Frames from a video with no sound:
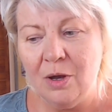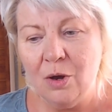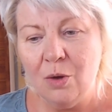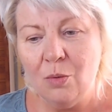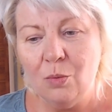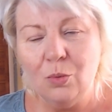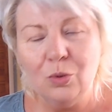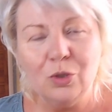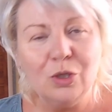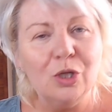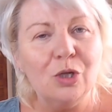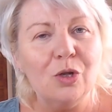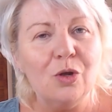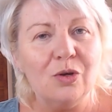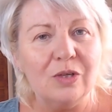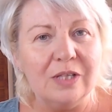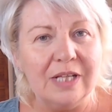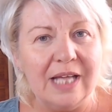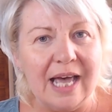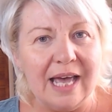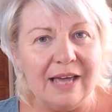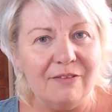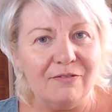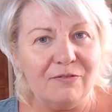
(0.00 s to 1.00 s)
would look
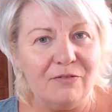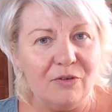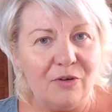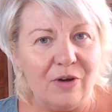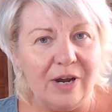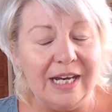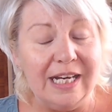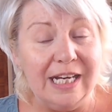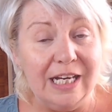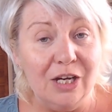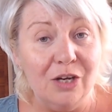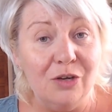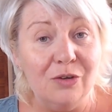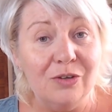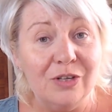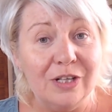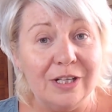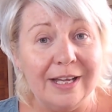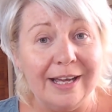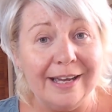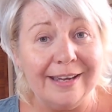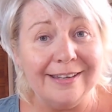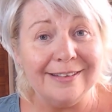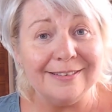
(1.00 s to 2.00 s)
like for any new
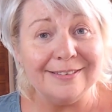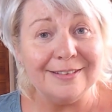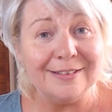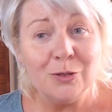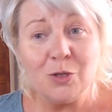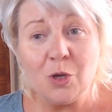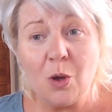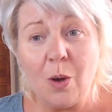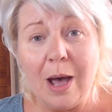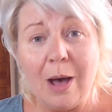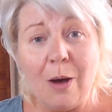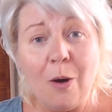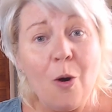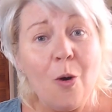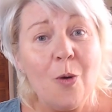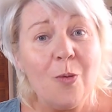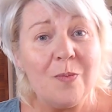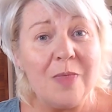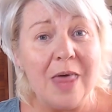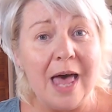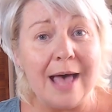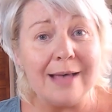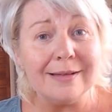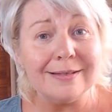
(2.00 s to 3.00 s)
client. So I
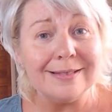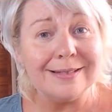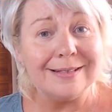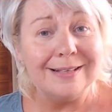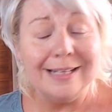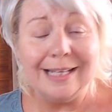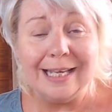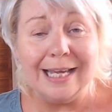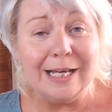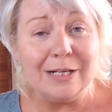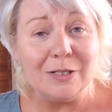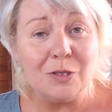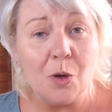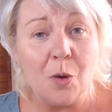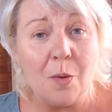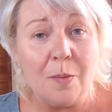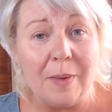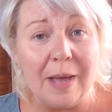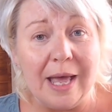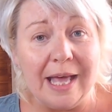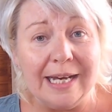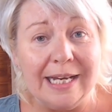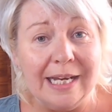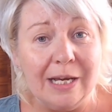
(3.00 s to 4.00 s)
hope that's cleared up
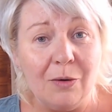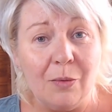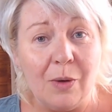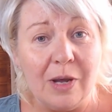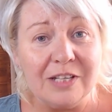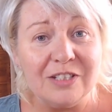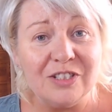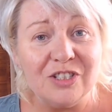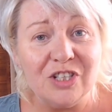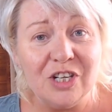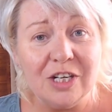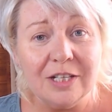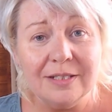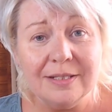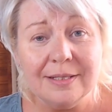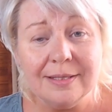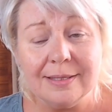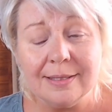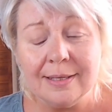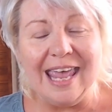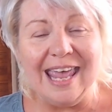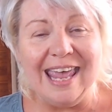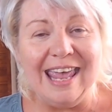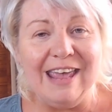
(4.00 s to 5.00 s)
any
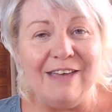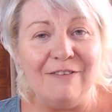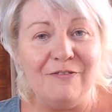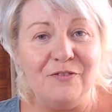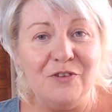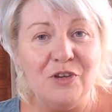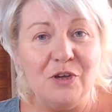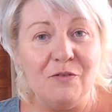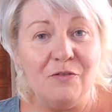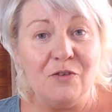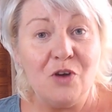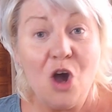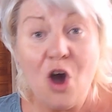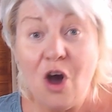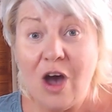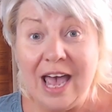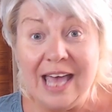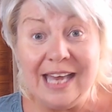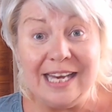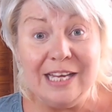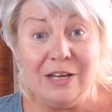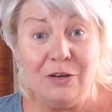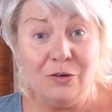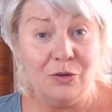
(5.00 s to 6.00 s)
questions. If you've got
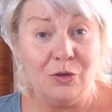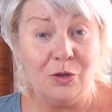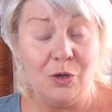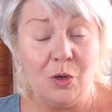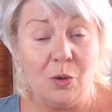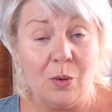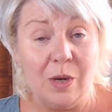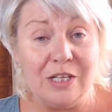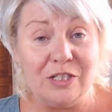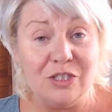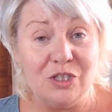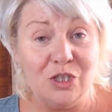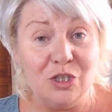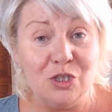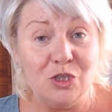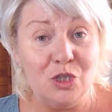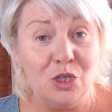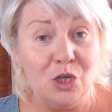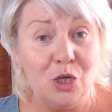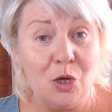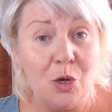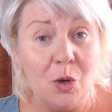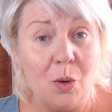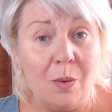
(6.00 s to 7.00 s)
any other questions,
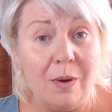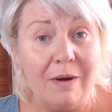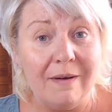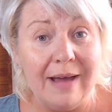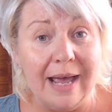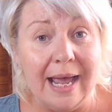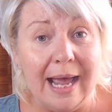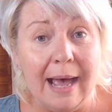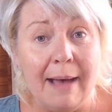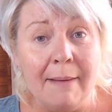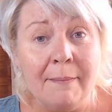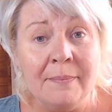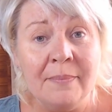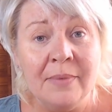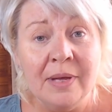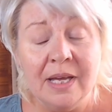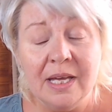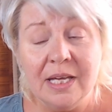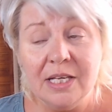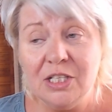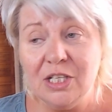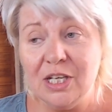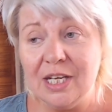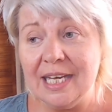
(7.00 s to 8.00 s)
you know where I am.
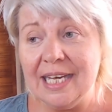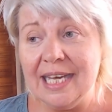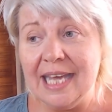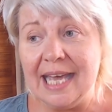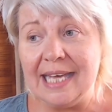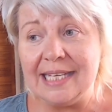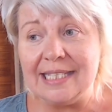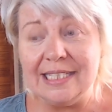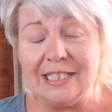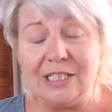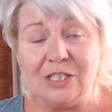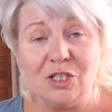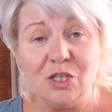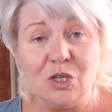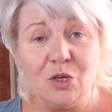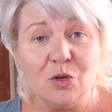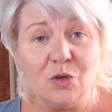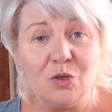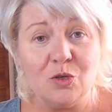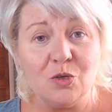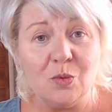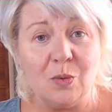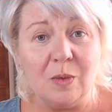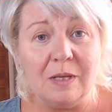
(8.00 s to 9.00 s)
You can get in
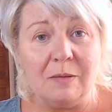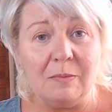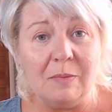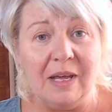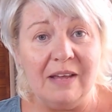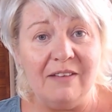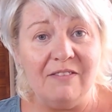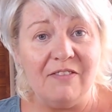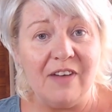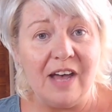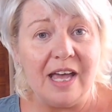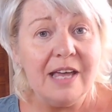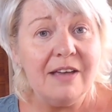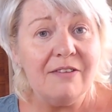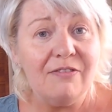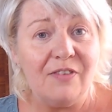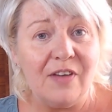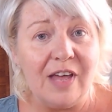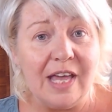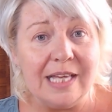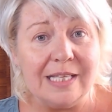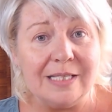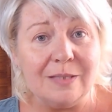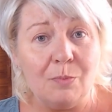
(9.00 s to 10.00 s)
touch with me via
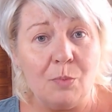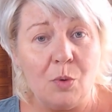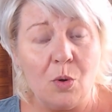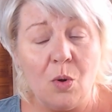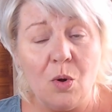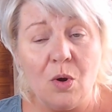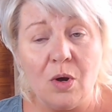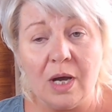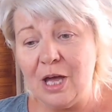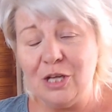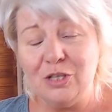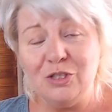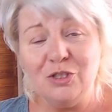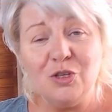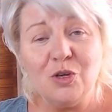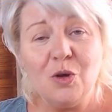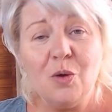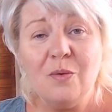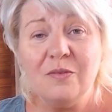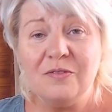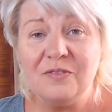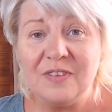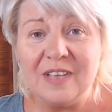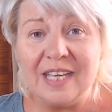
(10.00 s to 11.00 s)
Facebook. And
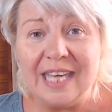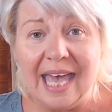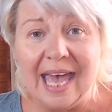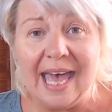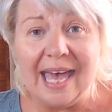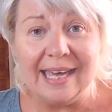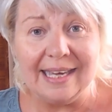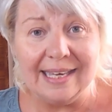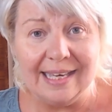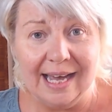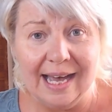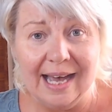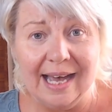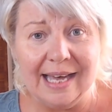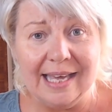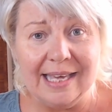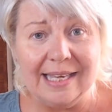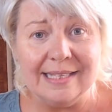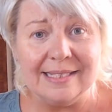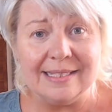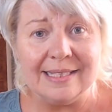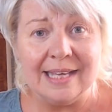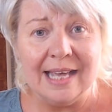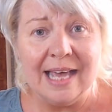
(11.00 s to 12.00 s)
don't forget,
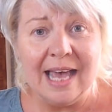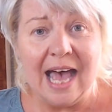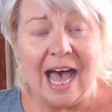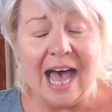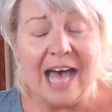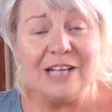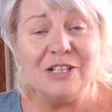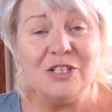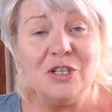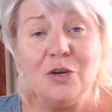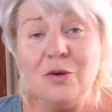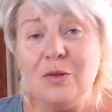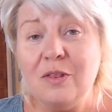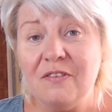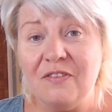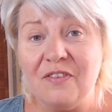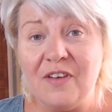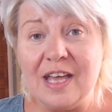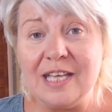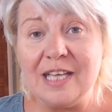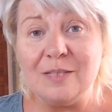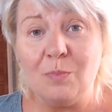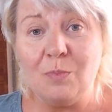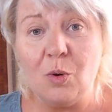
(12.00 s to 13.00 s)
guys, I do the
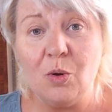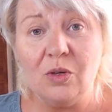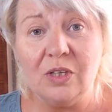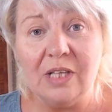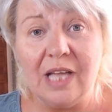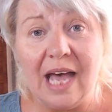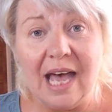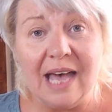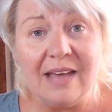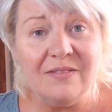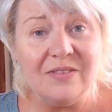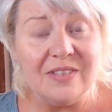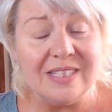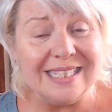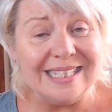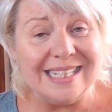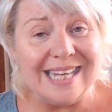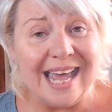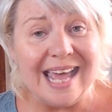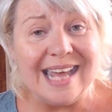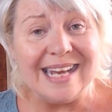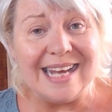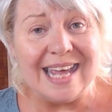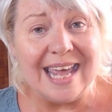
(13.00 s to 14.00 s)
Facebook Lives
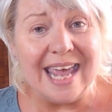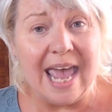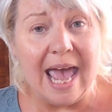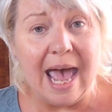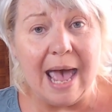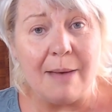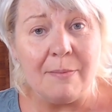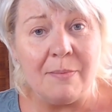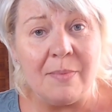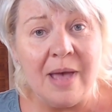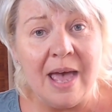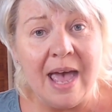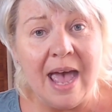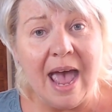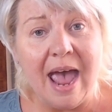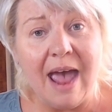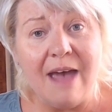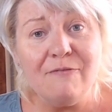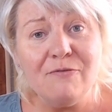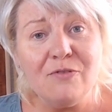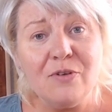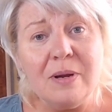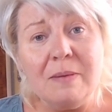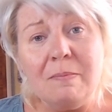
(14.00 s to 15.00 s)
10 a.m.
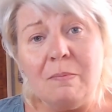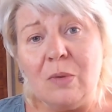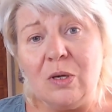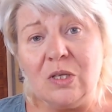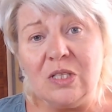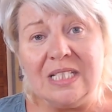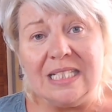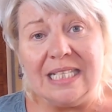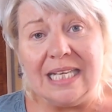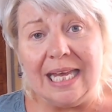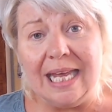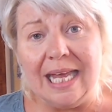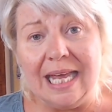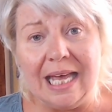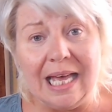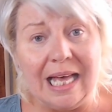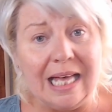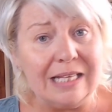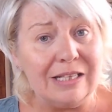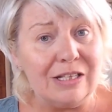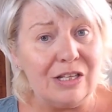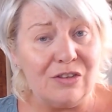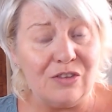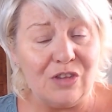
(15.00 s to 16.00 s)
every Monday
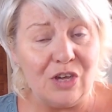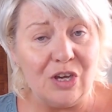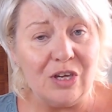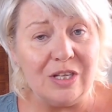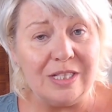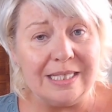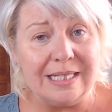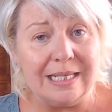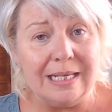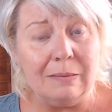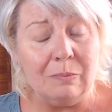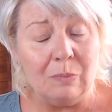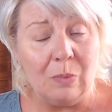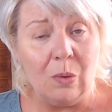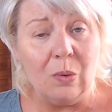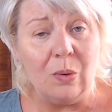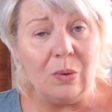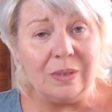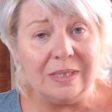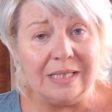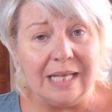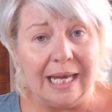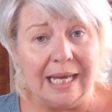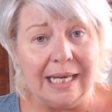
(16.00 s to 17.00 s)
and Thursday
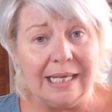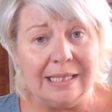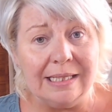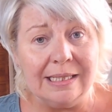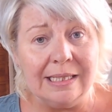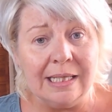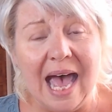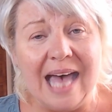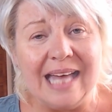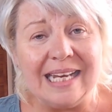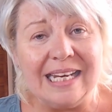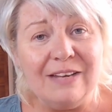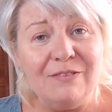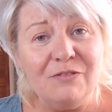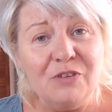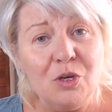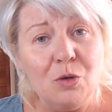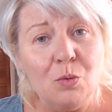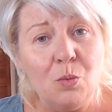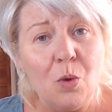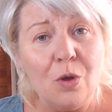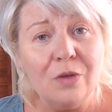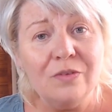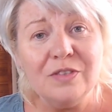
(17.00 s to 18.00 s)
morning. And if
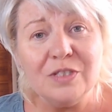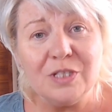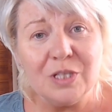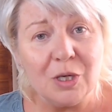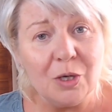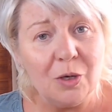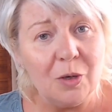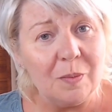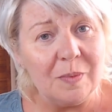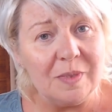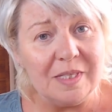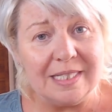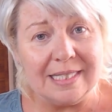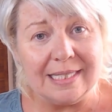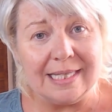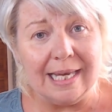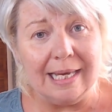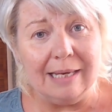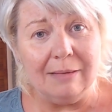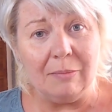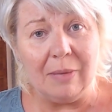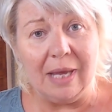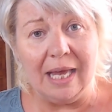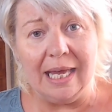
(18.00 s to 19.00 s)
you want to come and
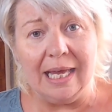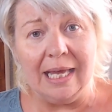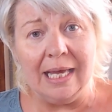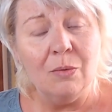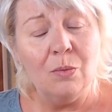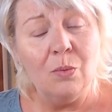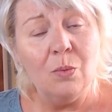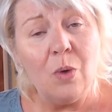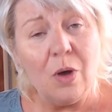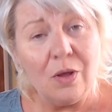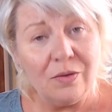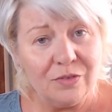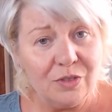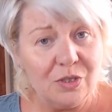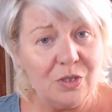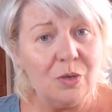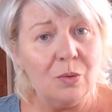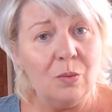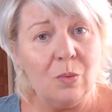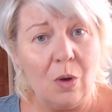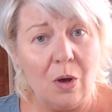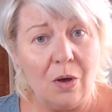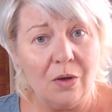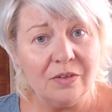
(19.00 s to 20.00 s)
see me
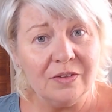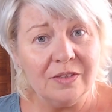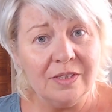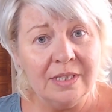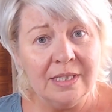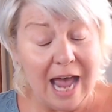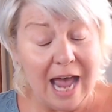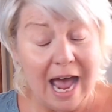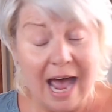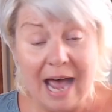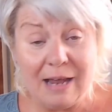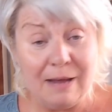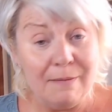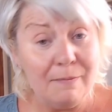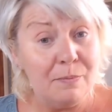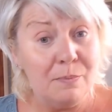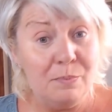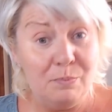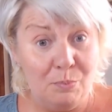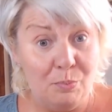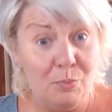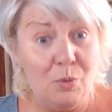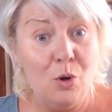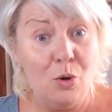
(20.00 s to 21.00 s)
one-to-one, I am
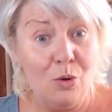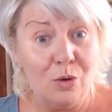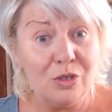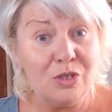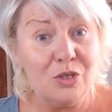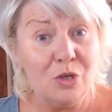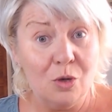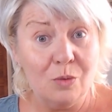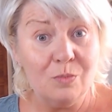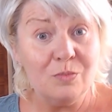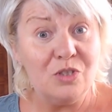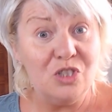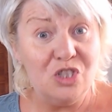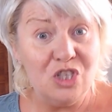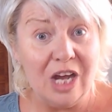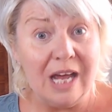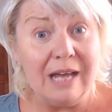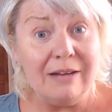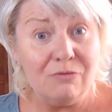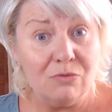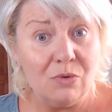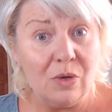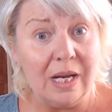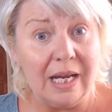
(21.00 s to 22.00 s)
booked up
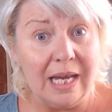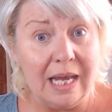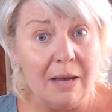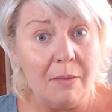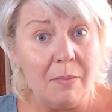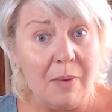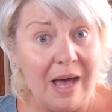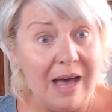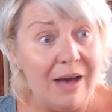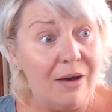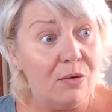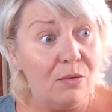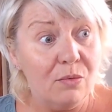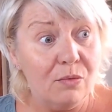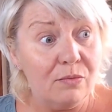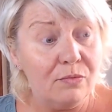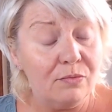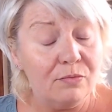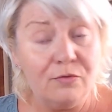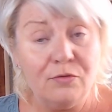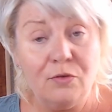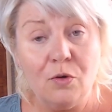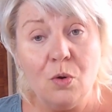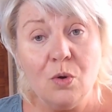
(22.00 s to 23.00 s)
generally about
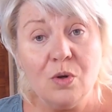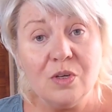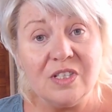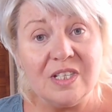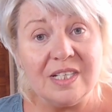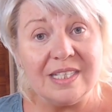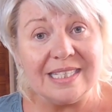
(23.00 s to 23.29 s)
4 to